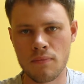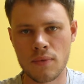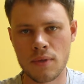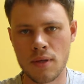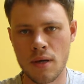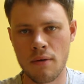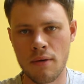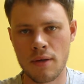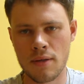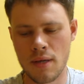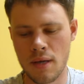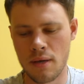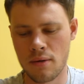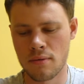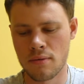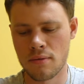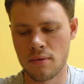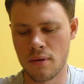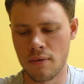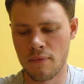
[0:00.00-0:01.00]
so it's
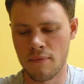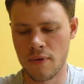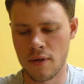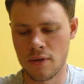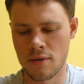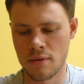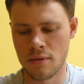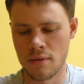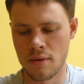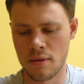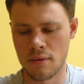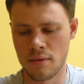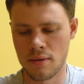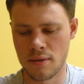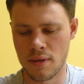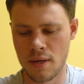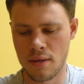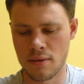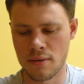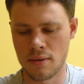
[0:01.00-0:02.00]
extra efficient in the
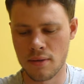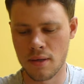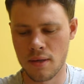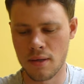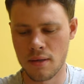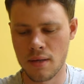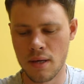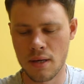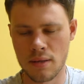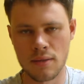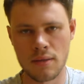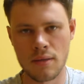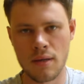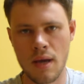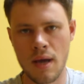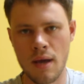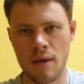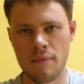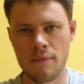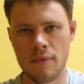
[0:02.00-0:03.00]
sense that it doesn't
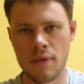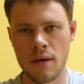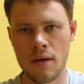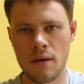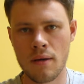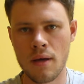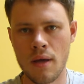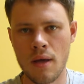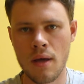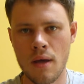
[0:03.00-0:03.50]
have the